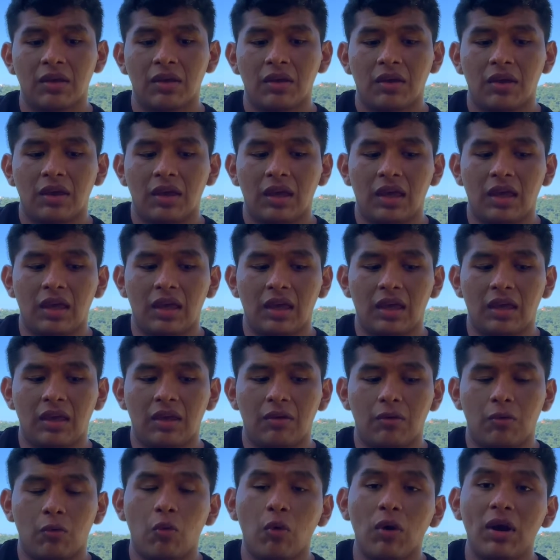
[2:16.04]

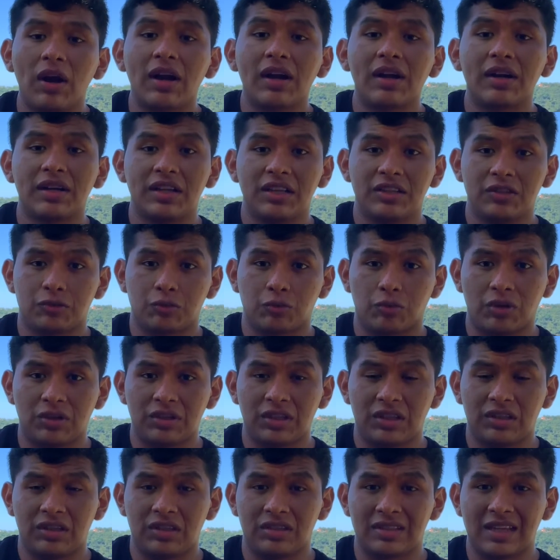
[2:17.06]
where is
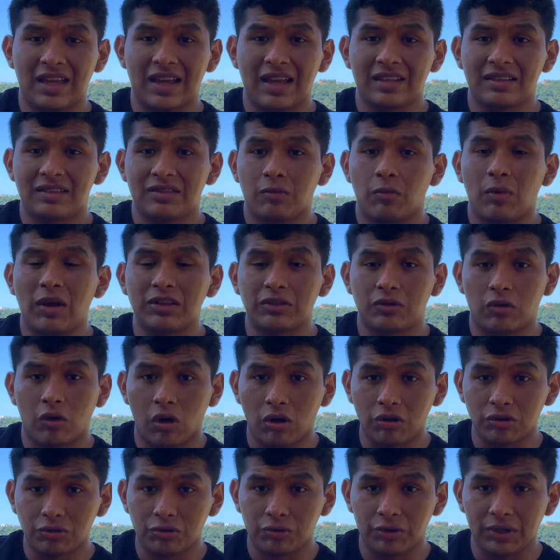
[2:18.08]
running this ad, what
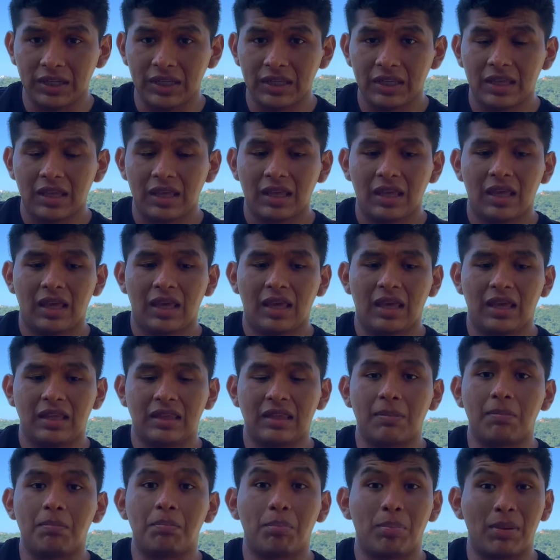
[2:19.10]
country,
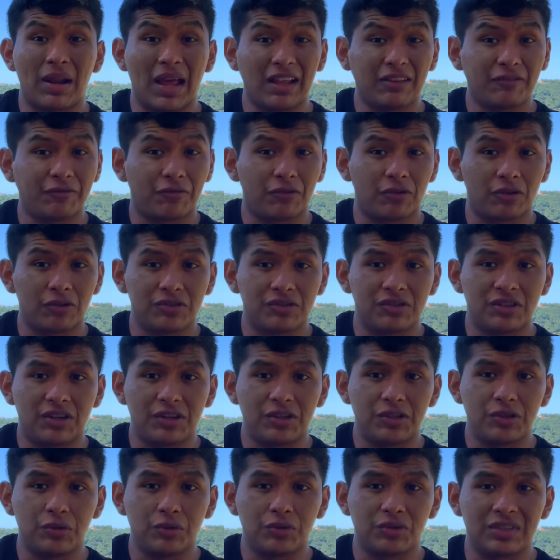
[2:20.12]
the platforms they're
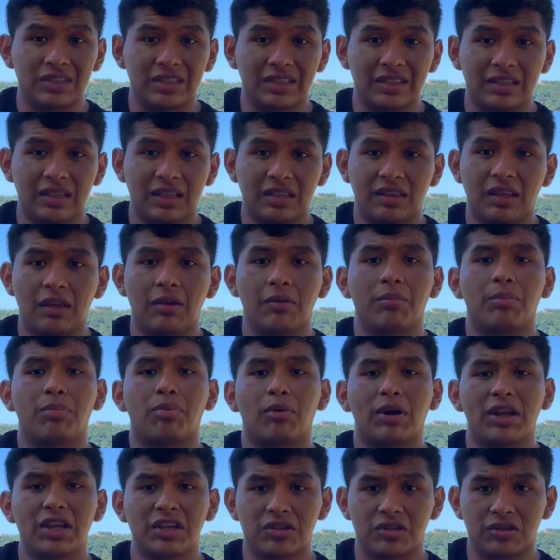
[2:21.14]
using, the
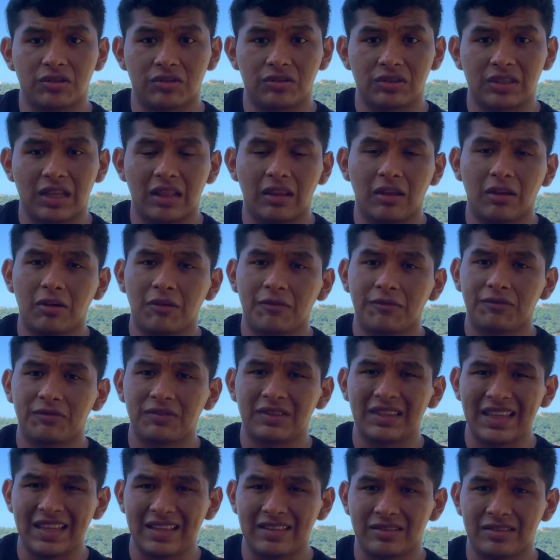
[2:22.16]
impressions, a lot of
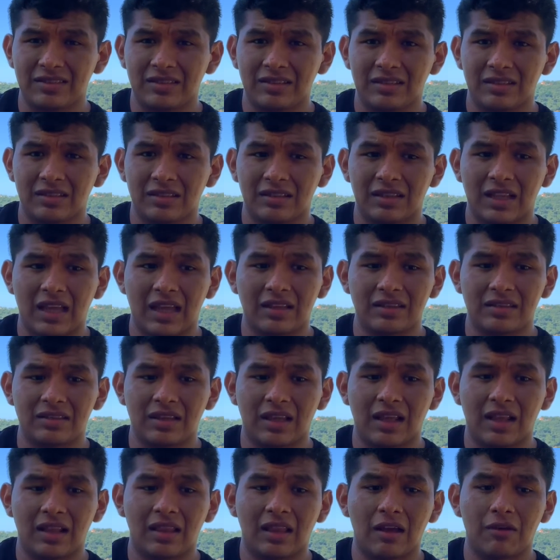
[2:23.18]
things that
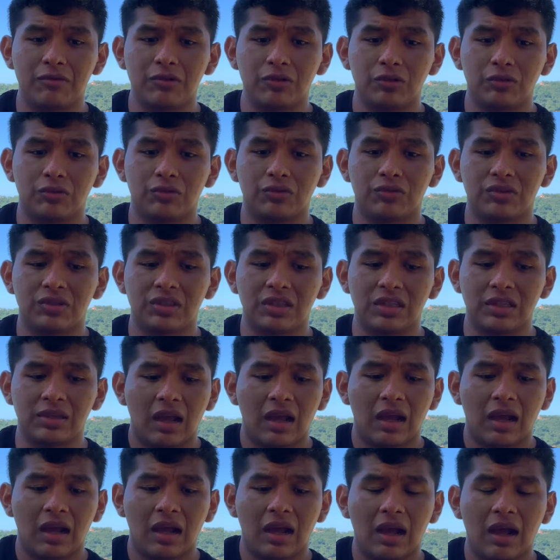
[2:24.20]
allow you to see
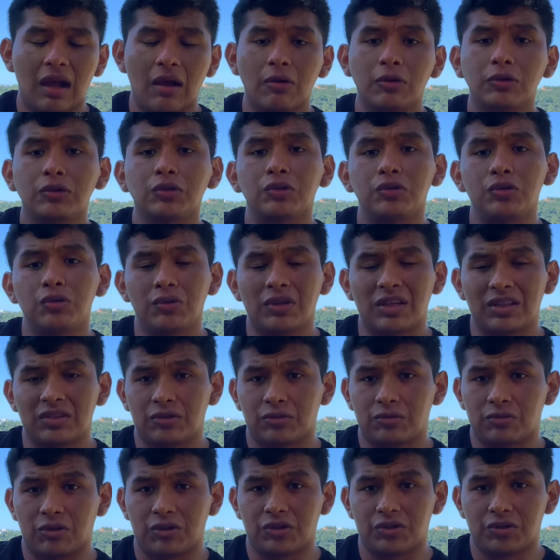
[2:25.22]
how you can
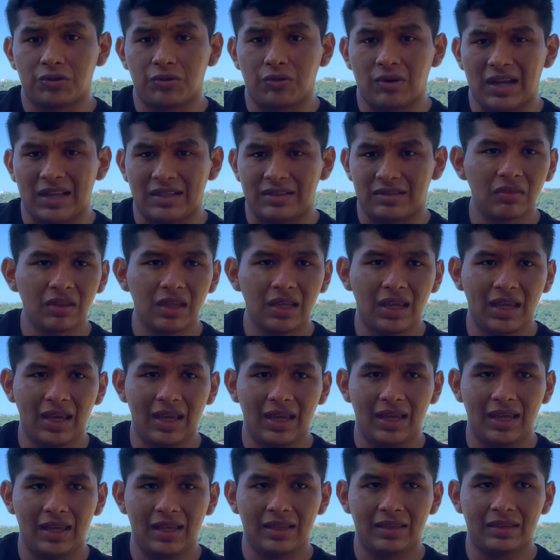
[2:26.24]
structure your ads.
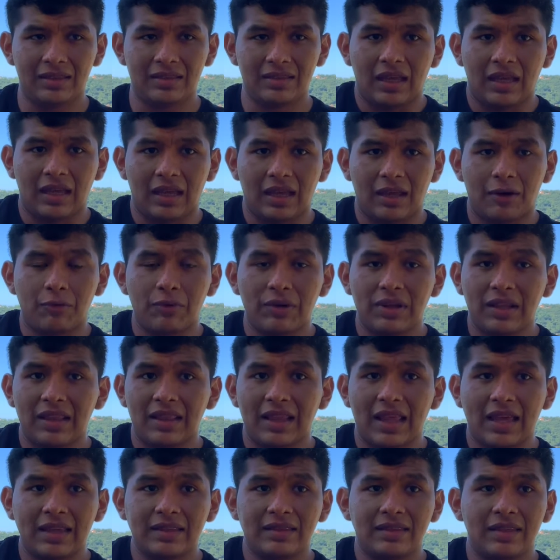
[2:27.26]
And I really
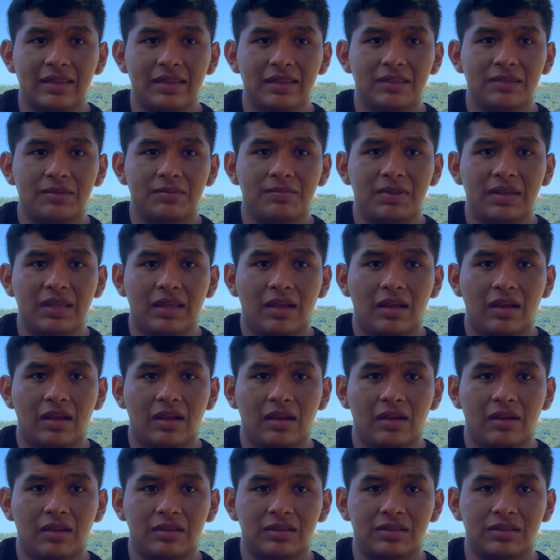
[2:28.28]
like this
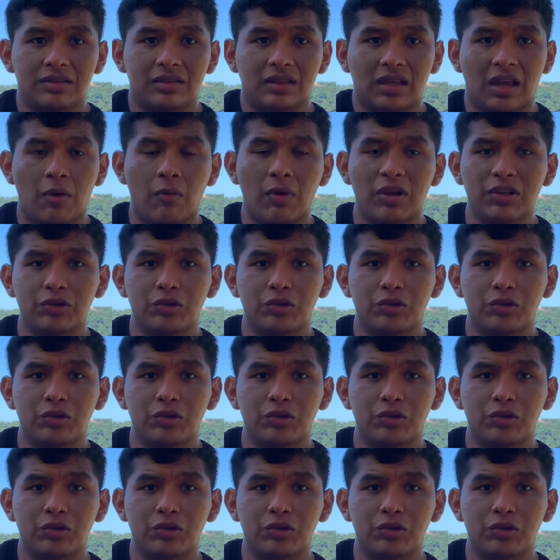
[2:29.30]
because I was